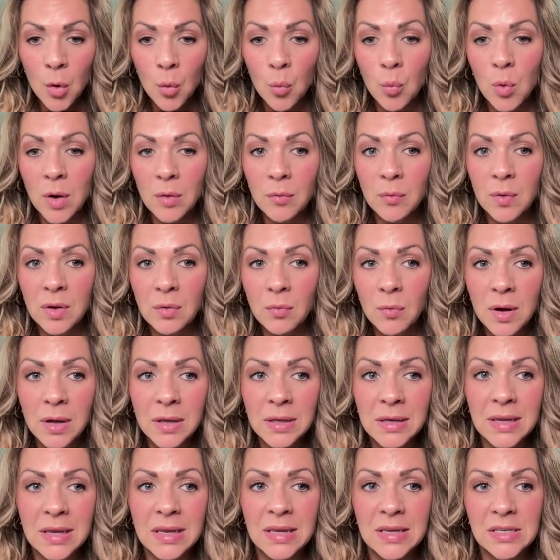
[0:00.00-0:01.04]
What we
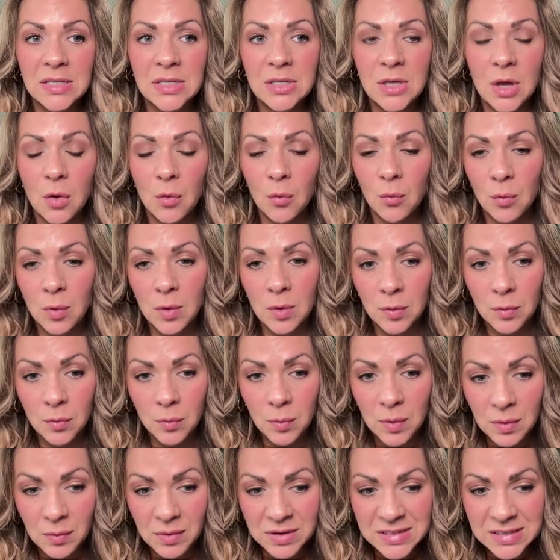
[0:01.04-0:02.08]
want is where
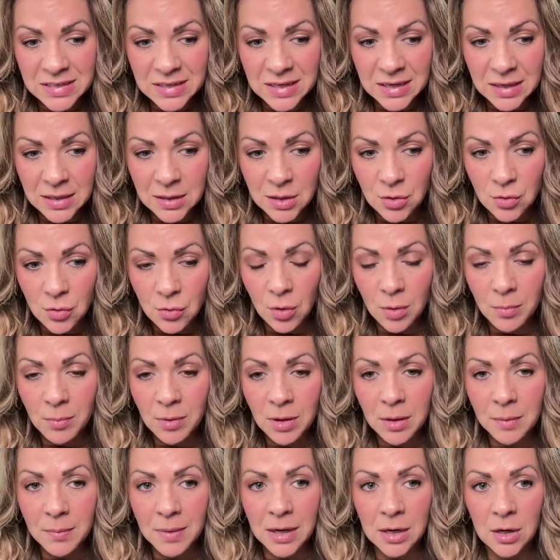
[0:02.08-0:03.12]
we want to eat a
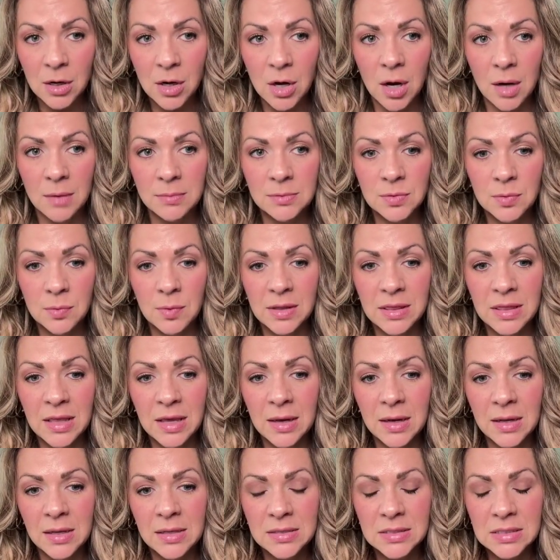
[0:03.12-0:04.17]
normal amount of carbs. We want
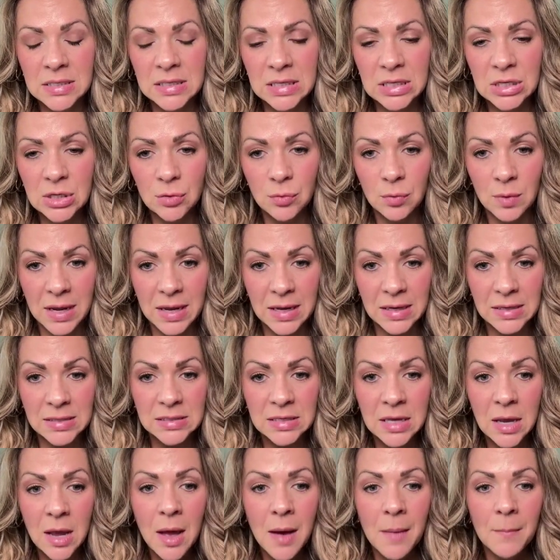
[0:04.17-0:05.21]
that insulin to
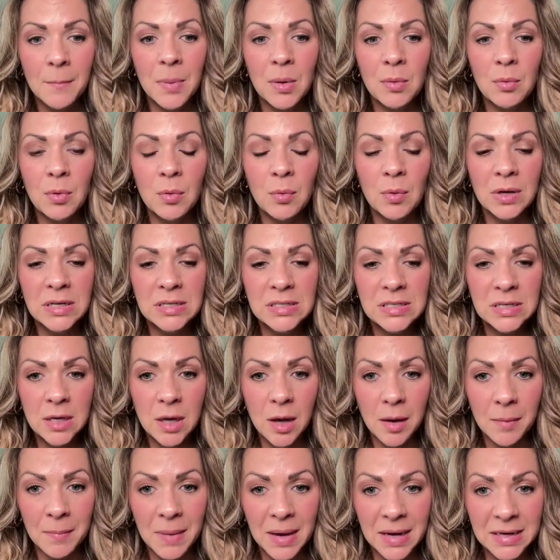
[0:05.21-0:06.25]
raise, but we want it to
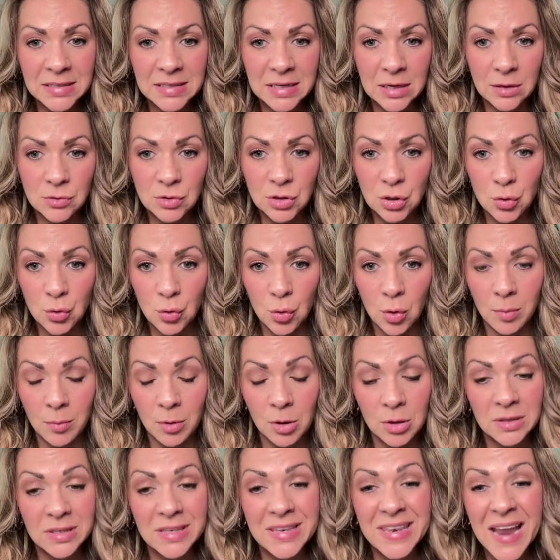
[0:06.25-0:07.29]
come back down to
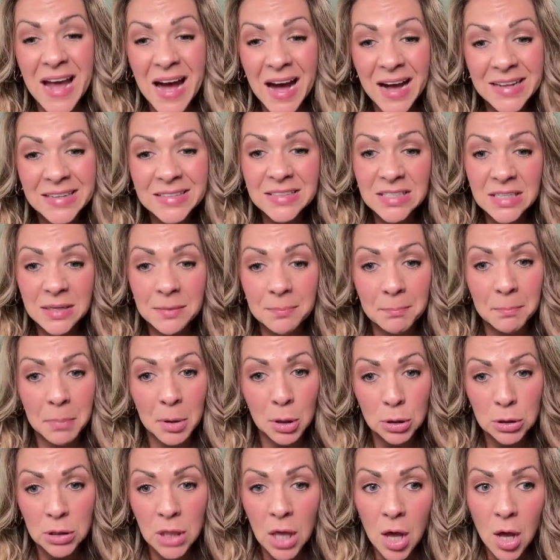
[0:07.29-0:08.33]
normal, not dip
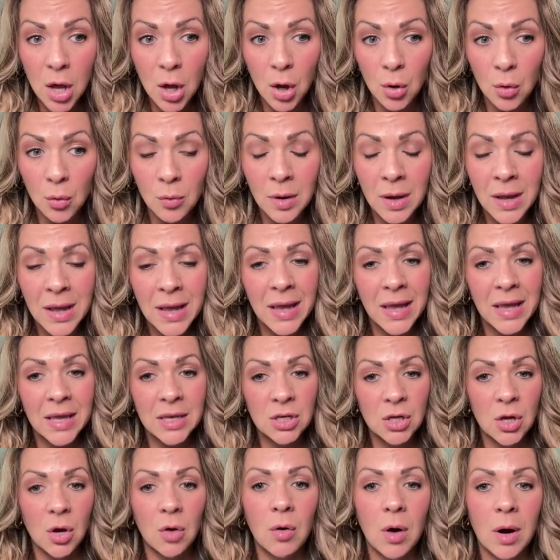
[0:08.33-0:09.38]
below
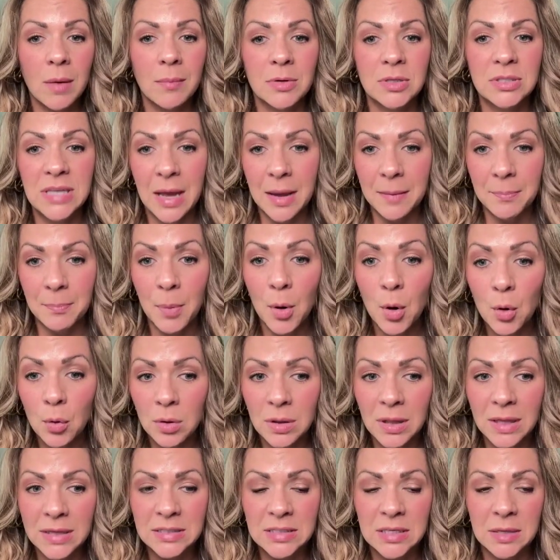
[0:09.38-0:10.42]
and go almost
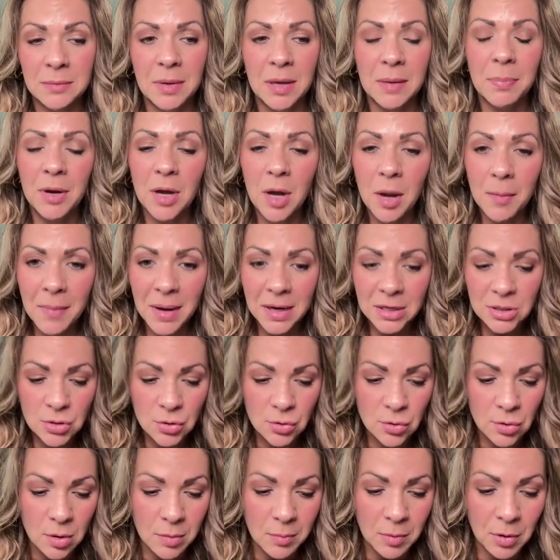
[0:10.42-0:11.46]
hypoglycemic, but come back to
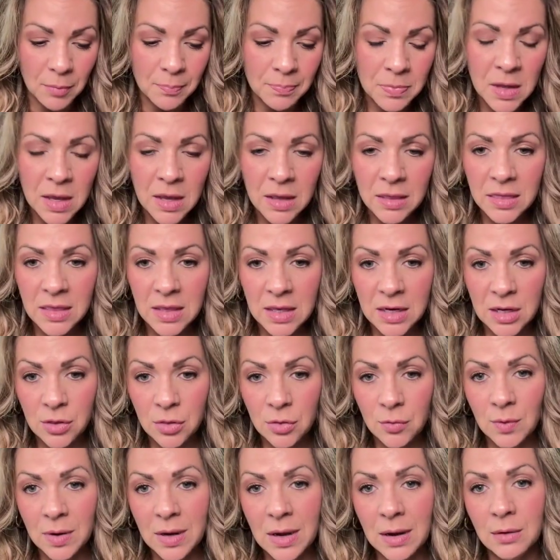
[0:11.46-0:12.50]
normal. Then in
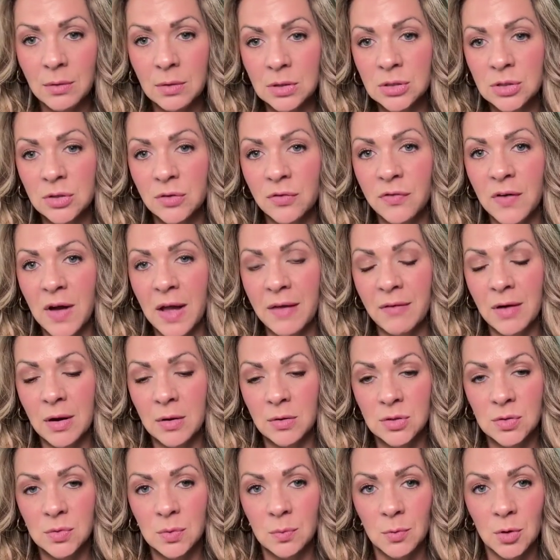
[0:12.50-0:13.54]
3 hours or 5
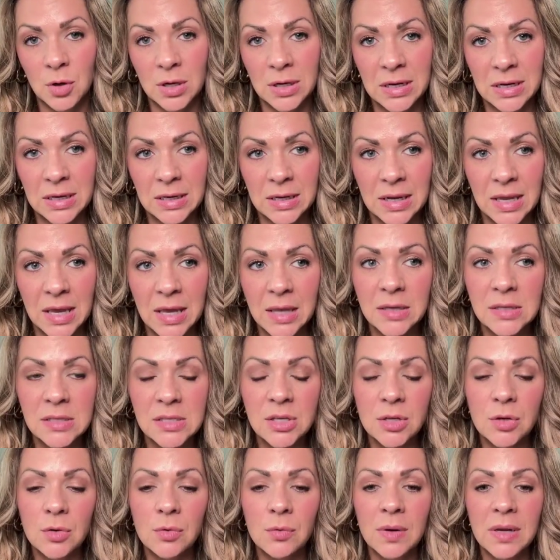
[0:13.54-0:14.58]
hours when we're going to eat again, it's
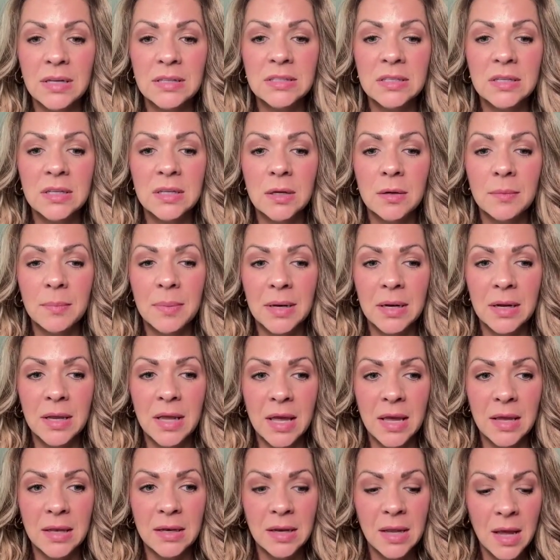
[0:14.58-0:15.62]
going to raise a little bit
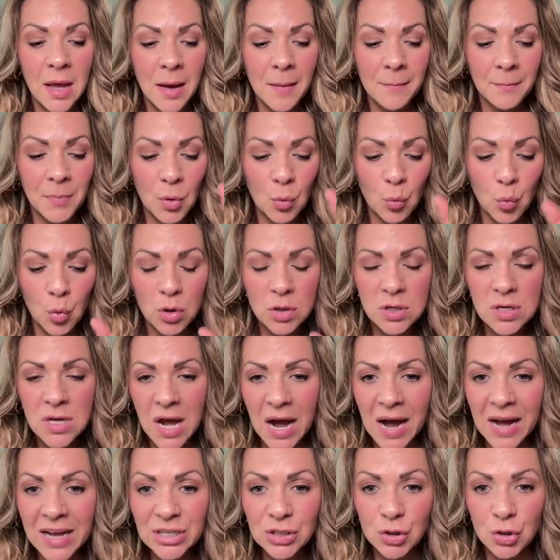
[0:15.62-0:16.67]
again, but we're
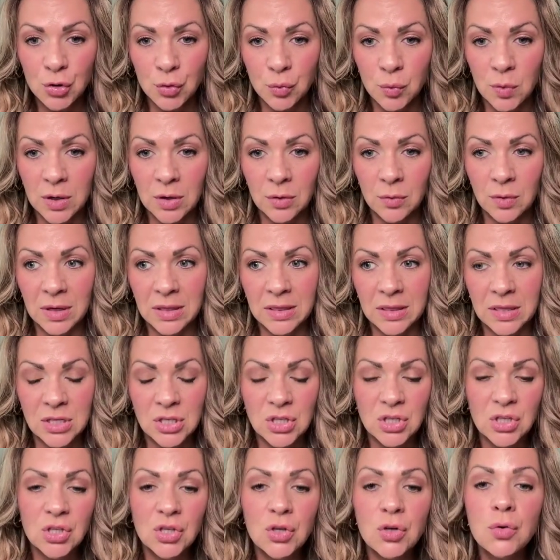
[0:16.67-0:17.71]
not triggering
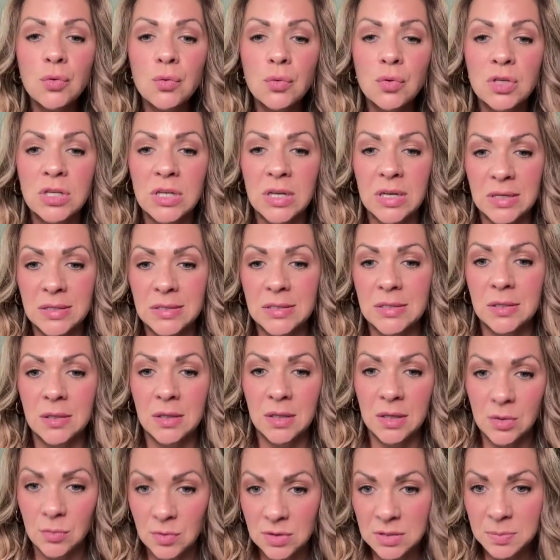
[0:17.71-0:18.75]
this huge
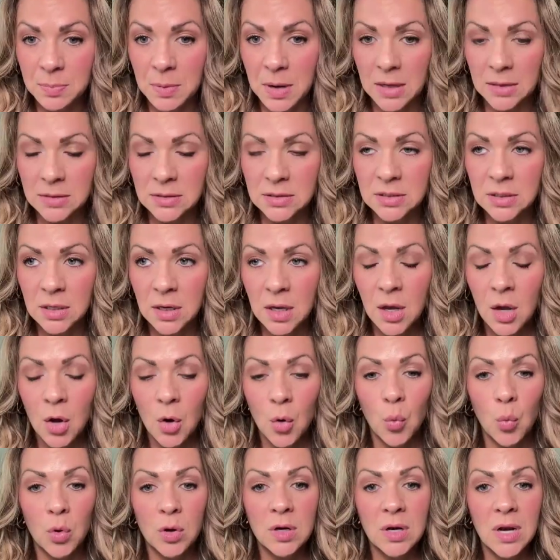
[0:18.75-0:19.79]
insulin response.
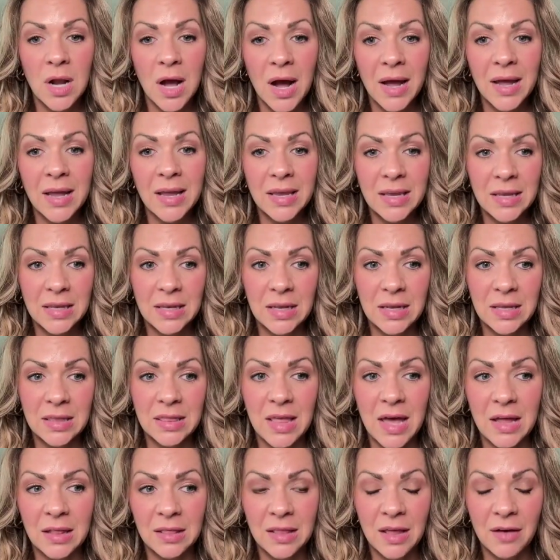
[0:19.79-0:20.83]
We're not hitting
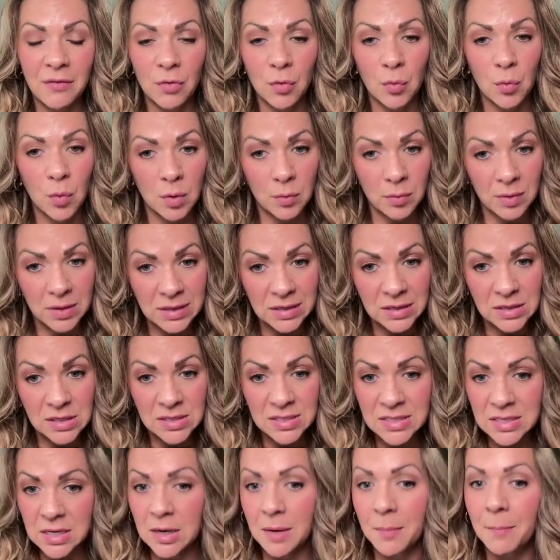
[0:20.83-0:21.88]
that level where we need to
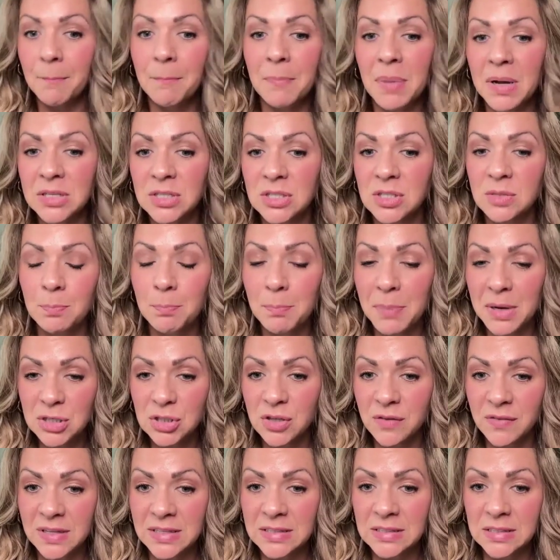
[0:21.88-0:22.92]
send a bunch
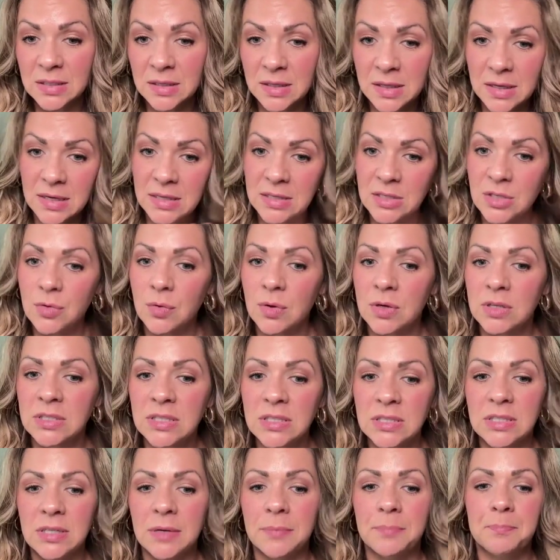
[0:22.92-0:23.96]
of insulin into our
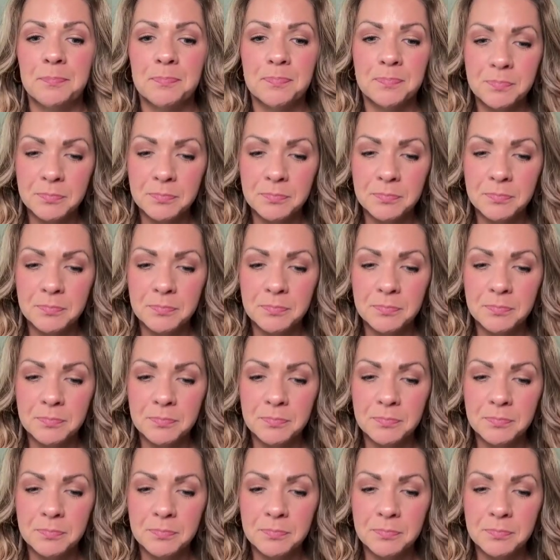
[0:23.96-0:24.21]
system.